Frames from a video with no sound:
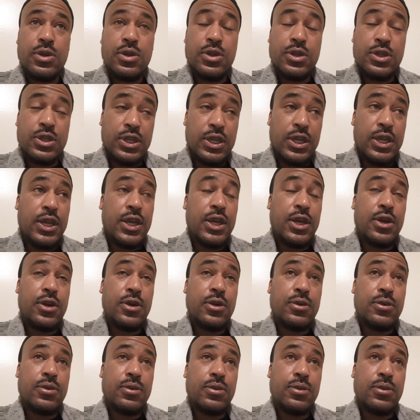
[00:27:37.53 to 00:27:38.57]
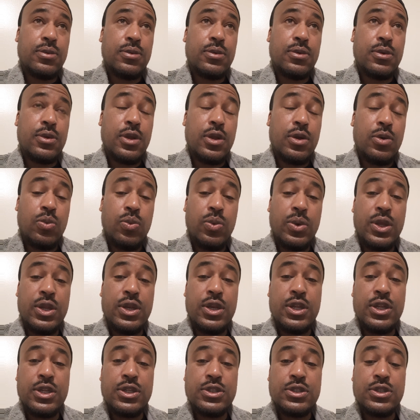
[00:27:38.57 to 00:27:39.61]
to hear and
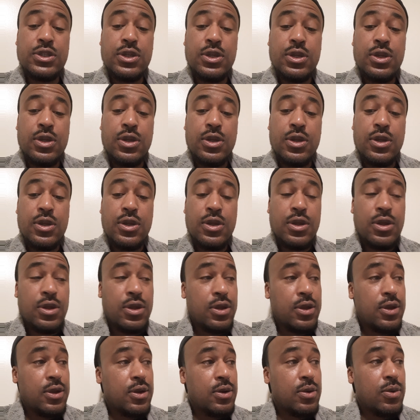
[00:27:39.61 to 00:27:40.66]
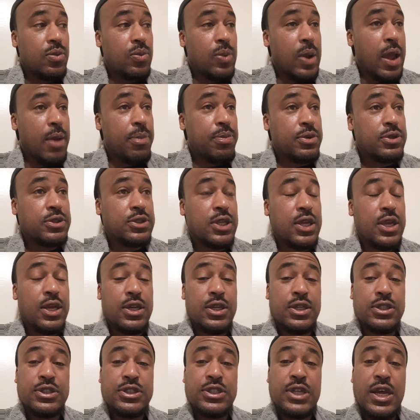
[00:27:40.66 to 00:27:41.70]
witness rappers getting
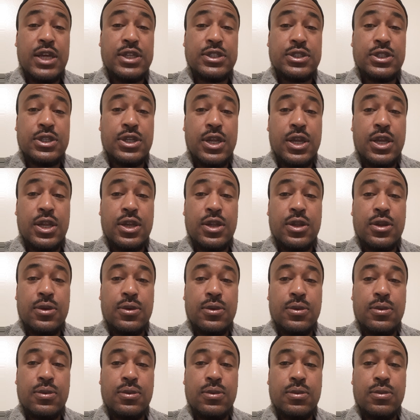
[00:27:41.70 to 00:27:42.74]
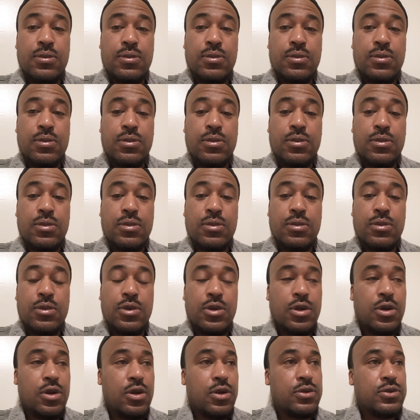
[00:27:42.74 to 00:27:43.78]
assassinated.
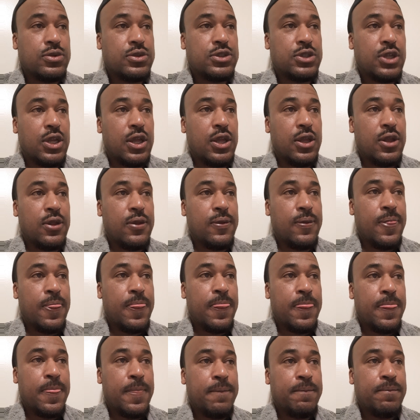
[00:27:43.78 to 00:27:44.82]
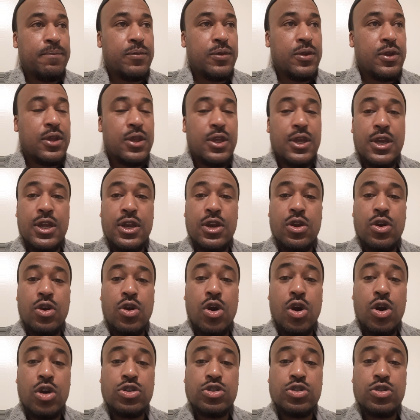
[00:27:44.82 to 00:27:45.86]
You know what I'm saying? Getting
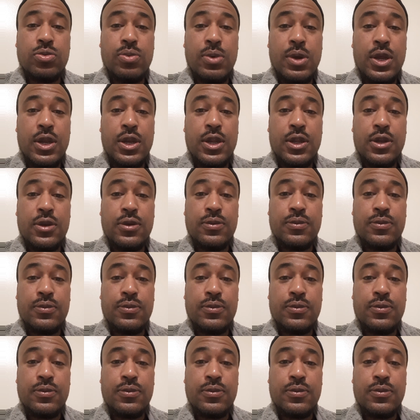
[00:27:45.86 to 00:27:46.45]
incarcerated.